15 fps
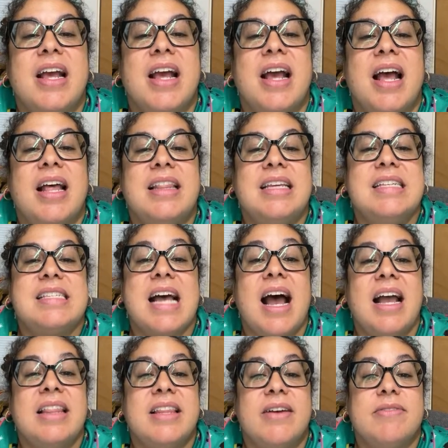At least
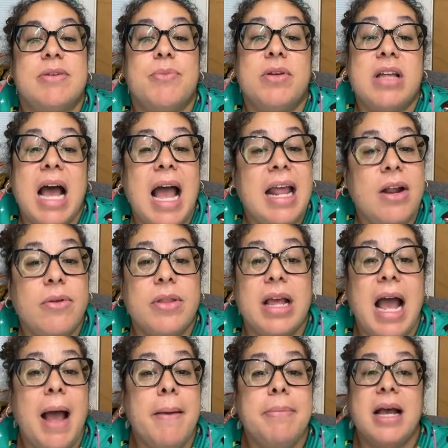I loved it. Well,
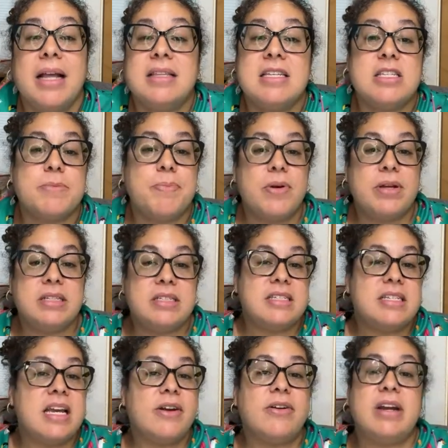I'm not disappointed,
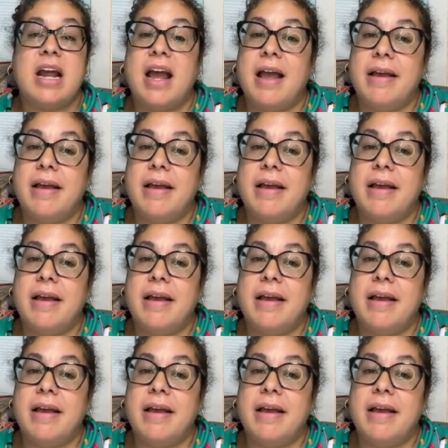Terry.